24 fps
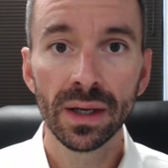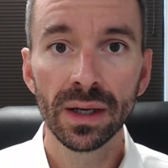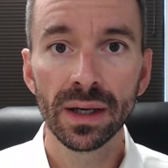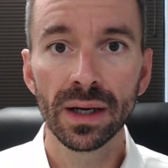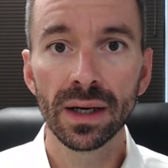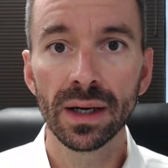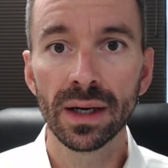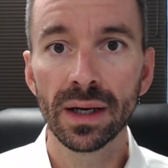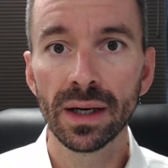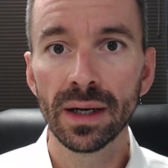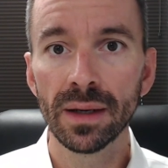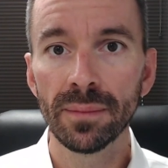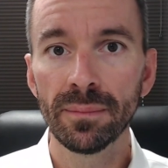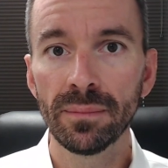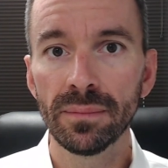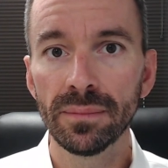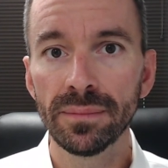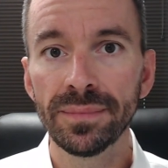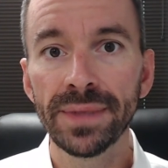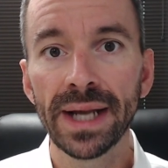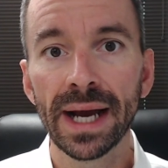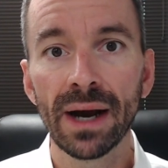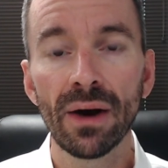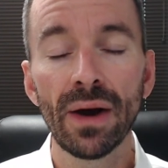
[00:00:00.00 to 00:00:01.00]

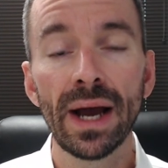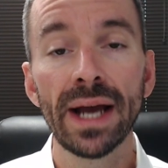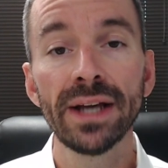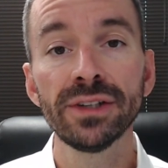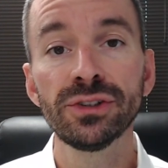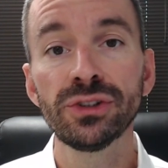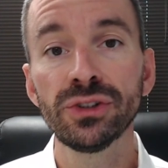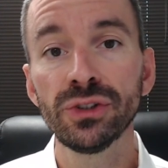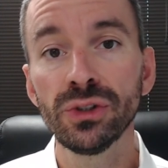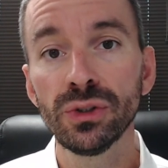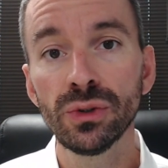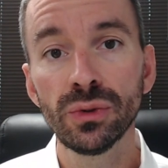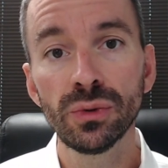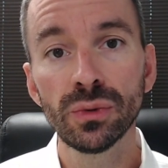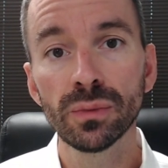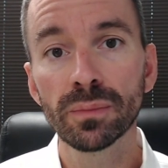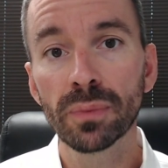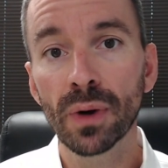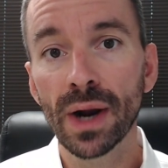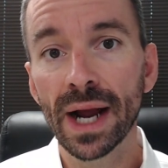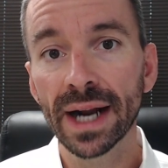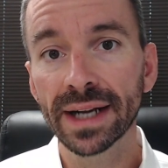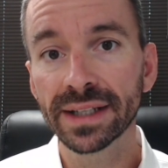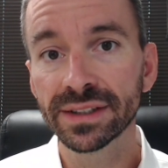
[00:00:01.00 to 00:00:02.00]
Now, as you
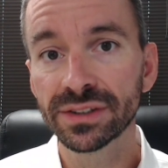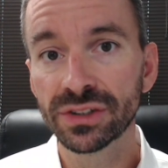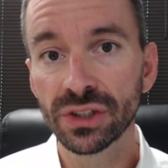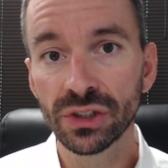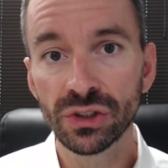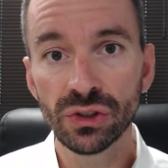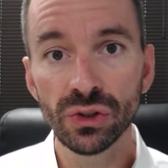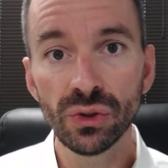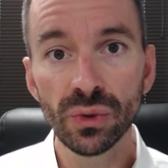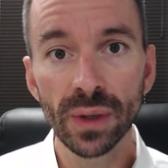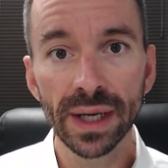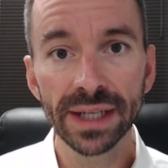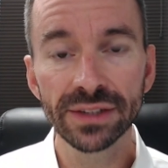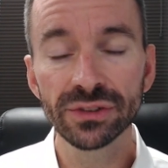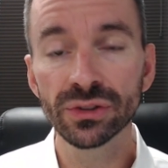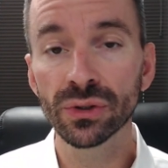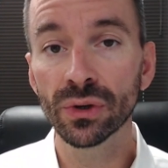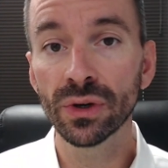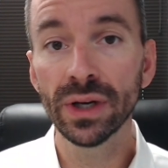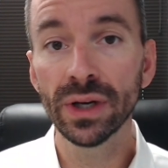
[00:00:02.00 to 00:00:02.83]
practice the duets or